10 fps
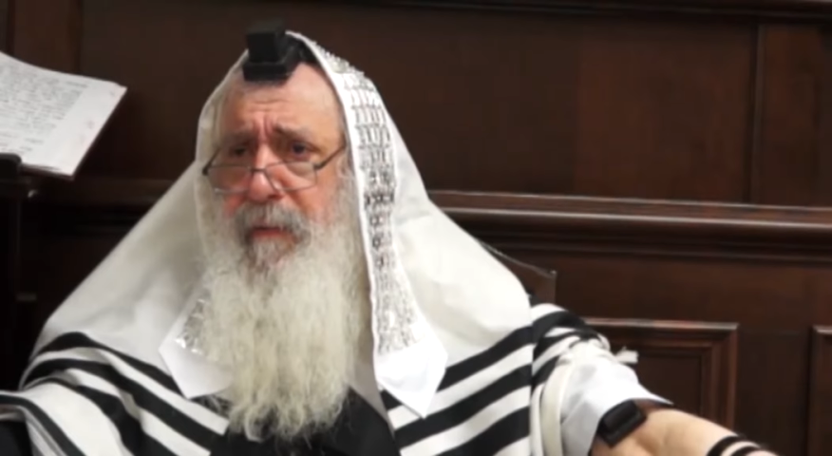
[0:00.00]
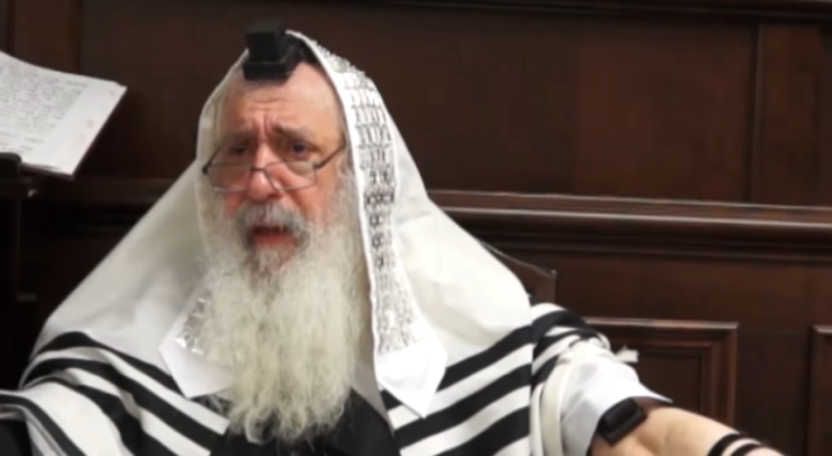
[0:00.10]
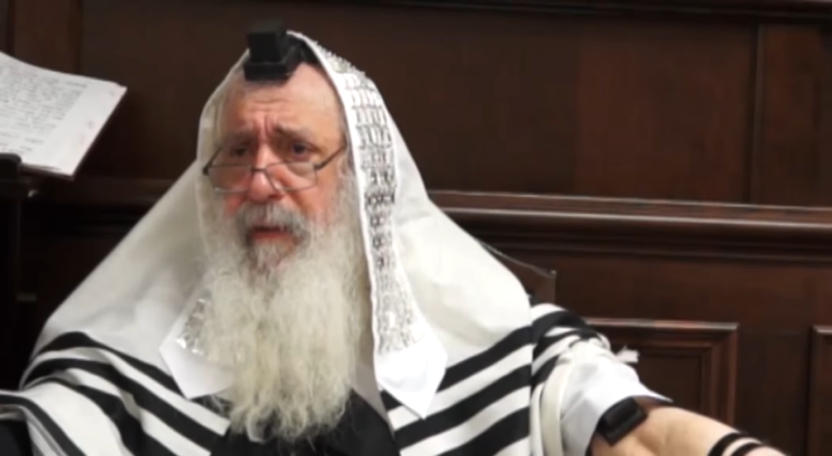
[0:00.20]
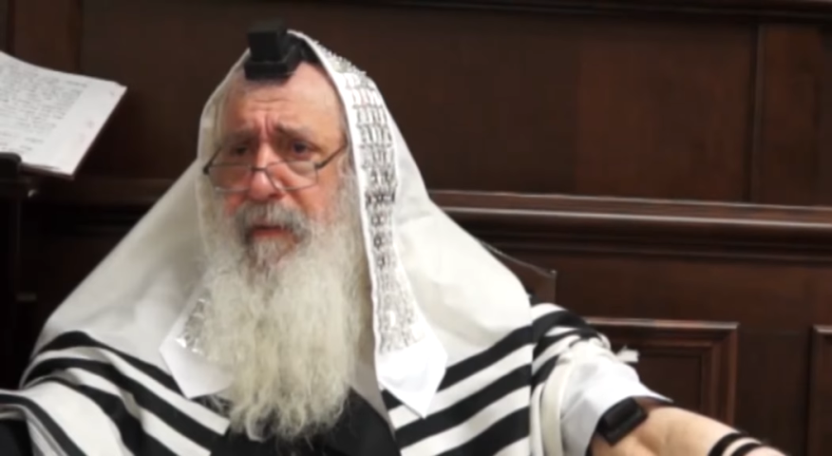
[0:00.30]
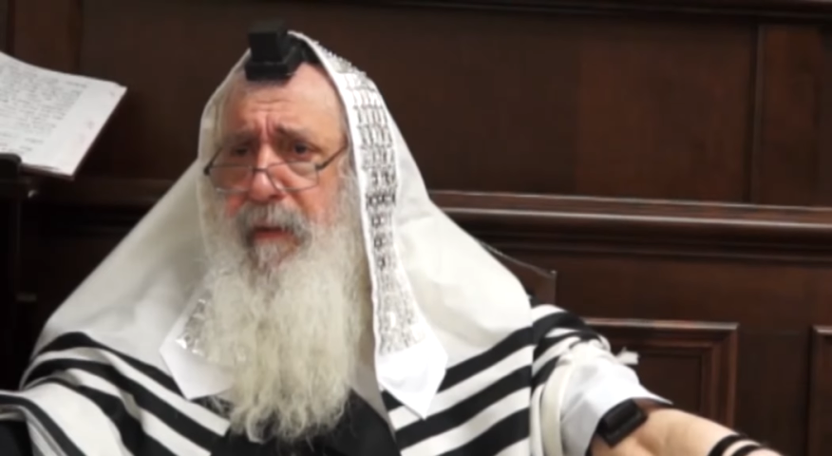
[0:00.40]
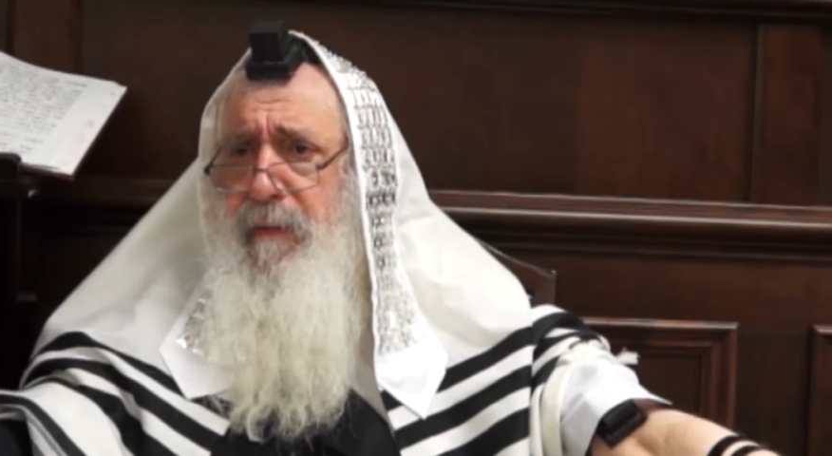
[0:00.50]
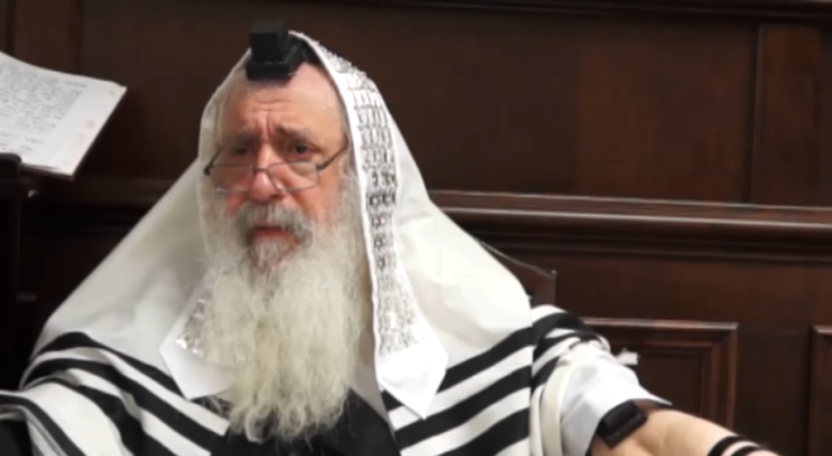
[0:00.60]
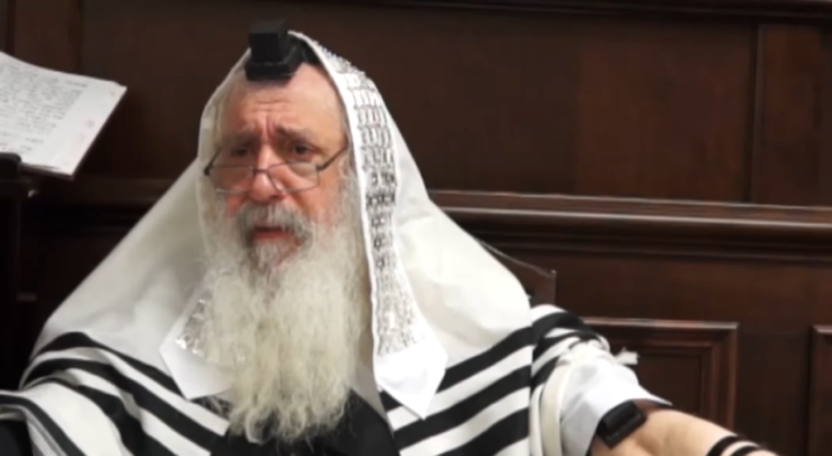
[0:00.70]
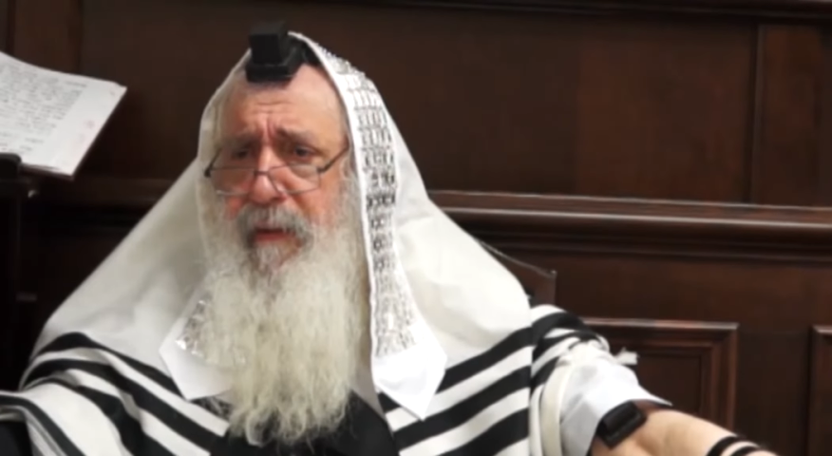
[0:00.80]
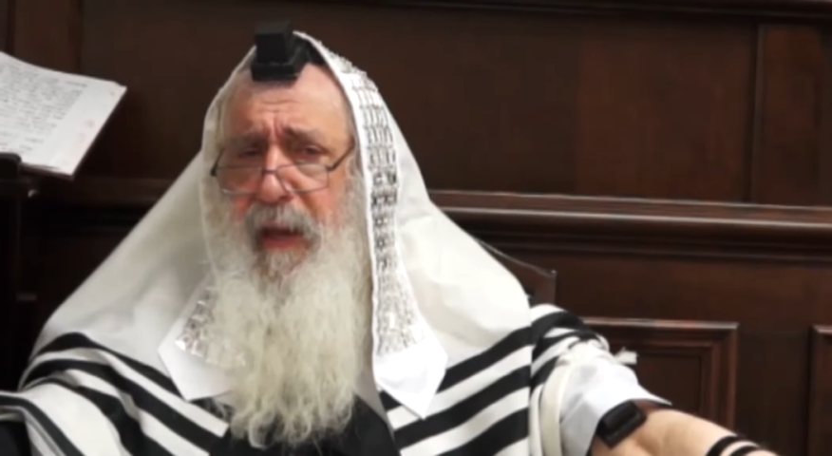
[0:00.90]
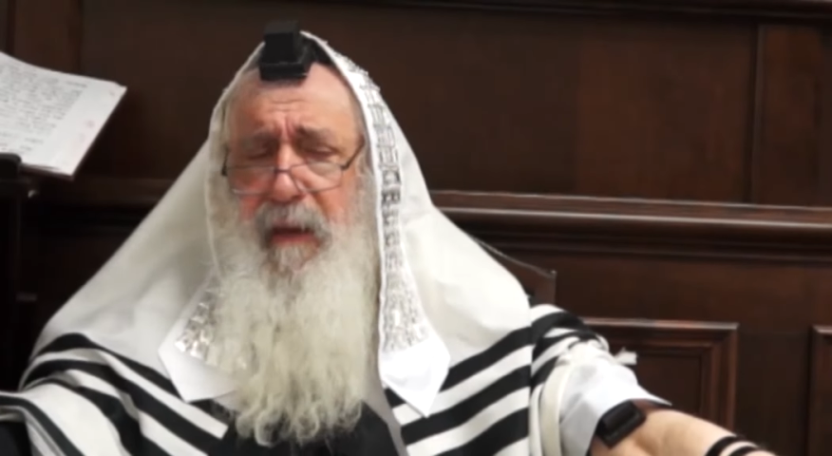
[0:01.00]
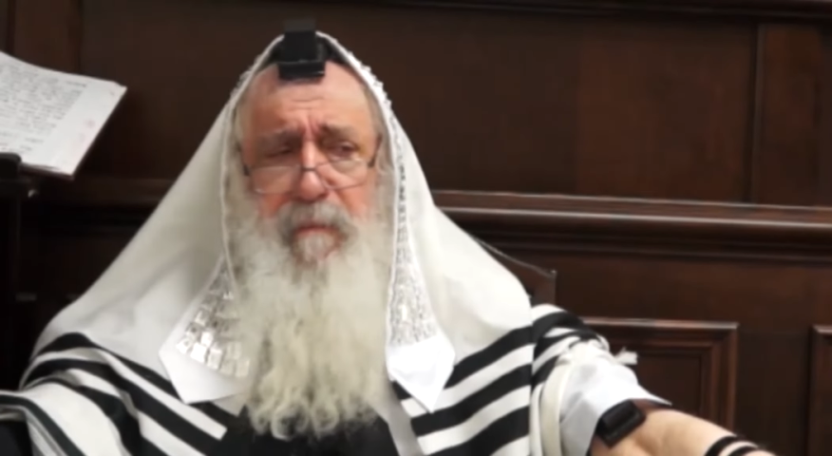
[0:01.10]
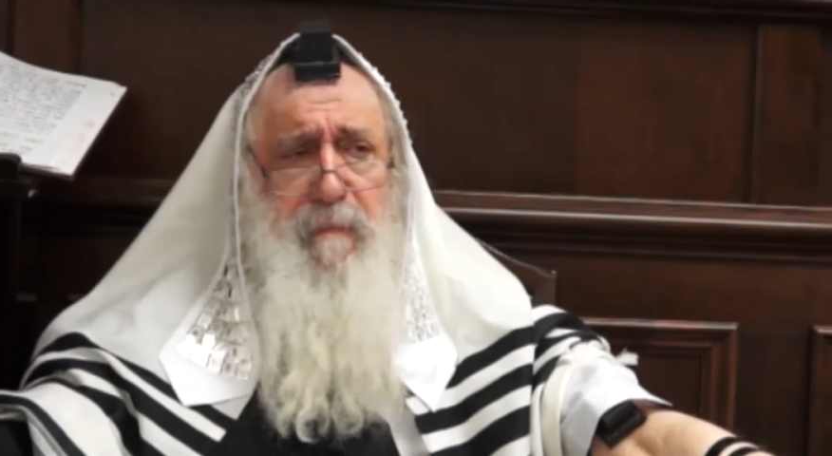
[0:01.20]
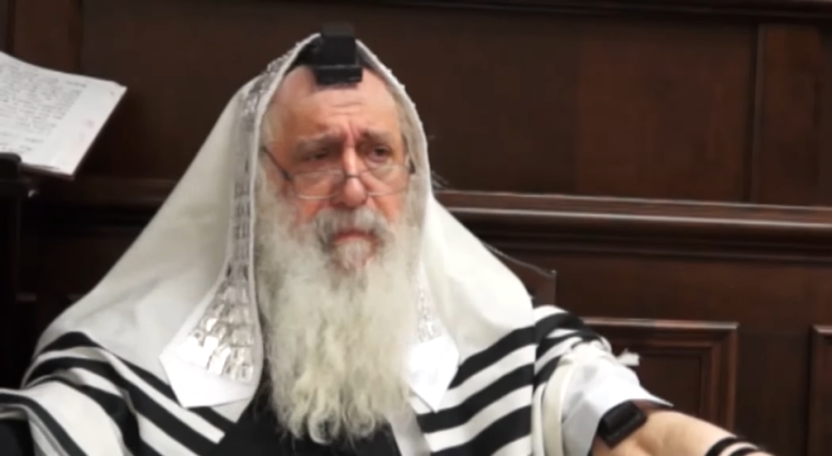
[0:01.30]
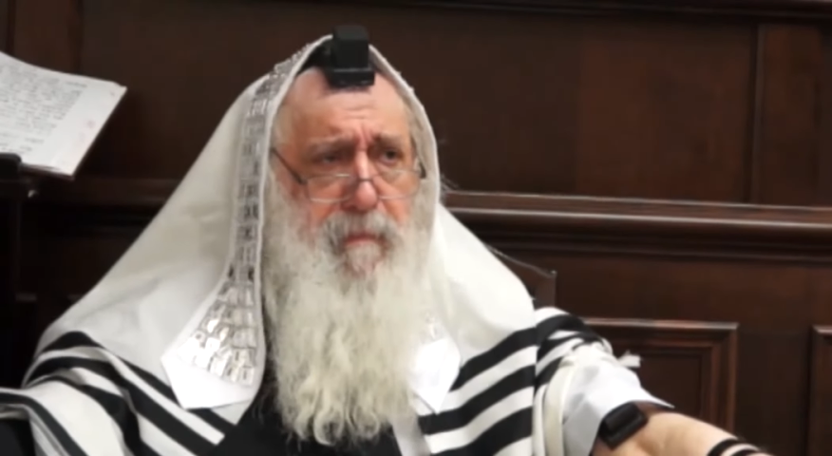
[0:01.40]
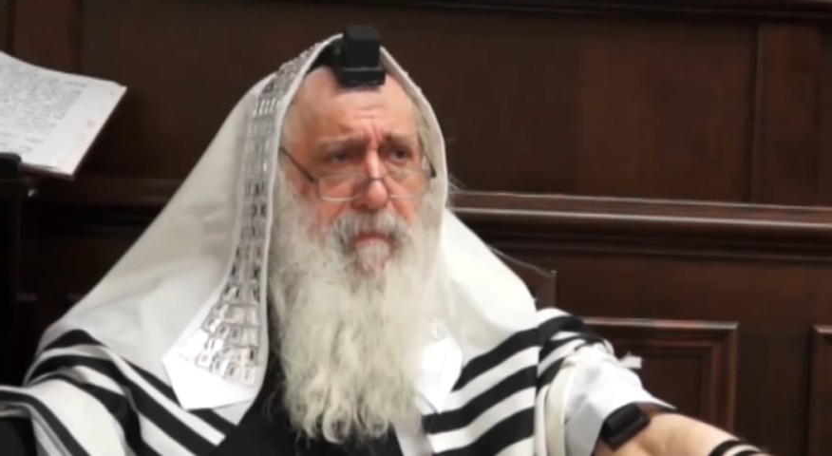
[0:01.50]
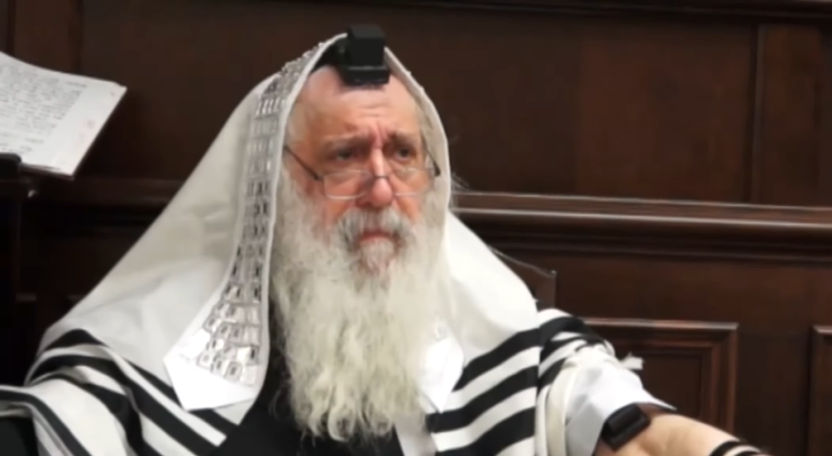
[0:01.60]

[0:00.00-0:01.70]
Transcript: that came